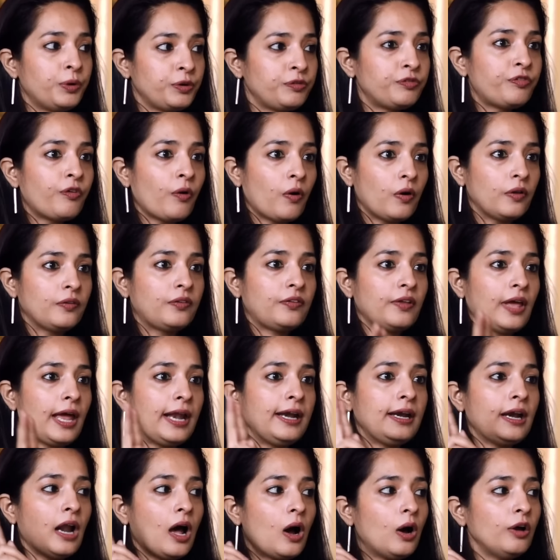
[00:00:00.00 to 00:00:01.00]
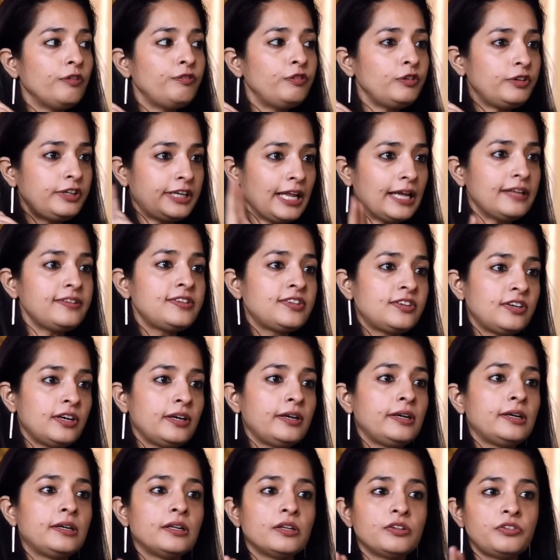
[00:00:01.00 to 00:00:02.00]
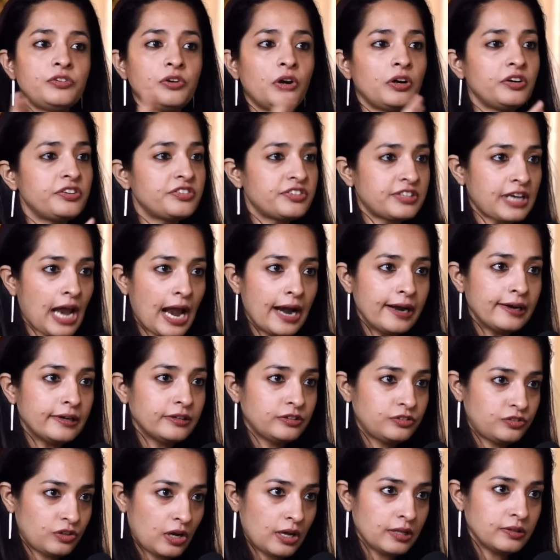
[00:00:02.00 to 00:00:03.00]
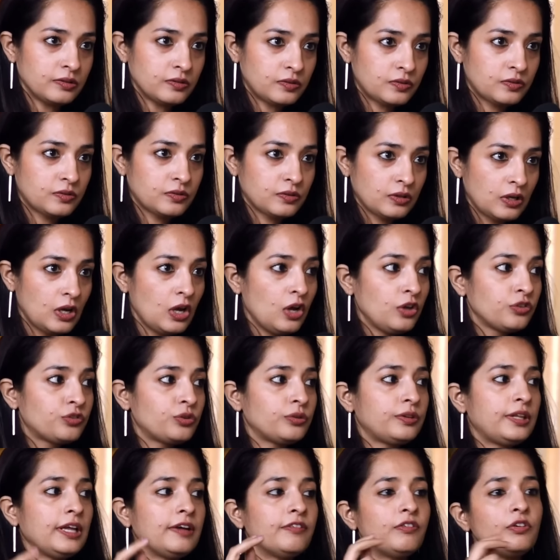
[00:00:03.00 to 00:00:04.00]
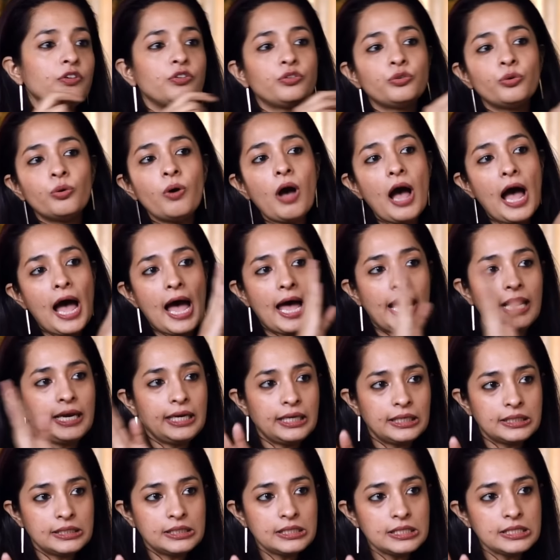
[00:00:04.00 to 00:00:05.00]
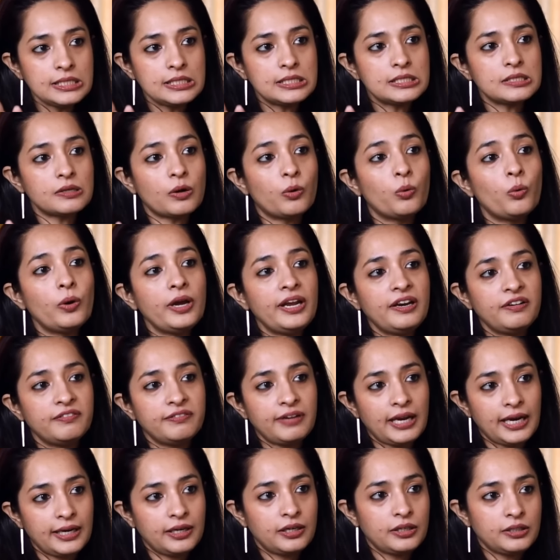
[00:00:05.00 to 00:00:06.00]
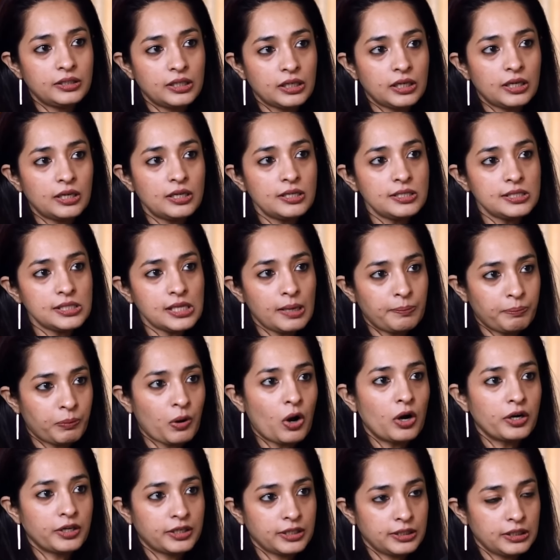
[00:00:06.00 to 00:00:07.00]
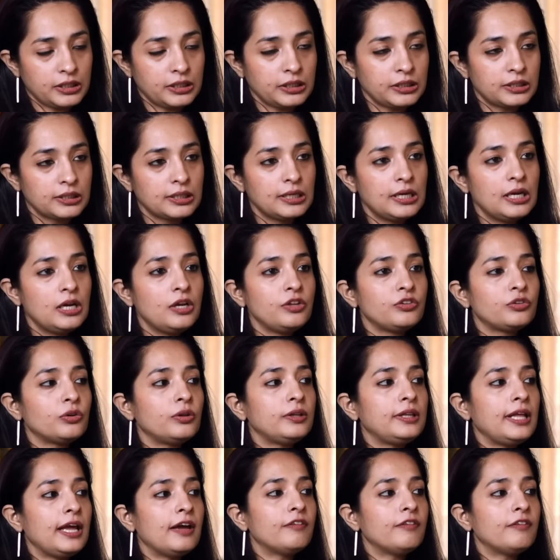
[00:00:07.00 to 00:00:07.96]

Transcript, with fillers: put forth and now if you test it it does not stand a chance so there was no aryans who invaded the subcontinent so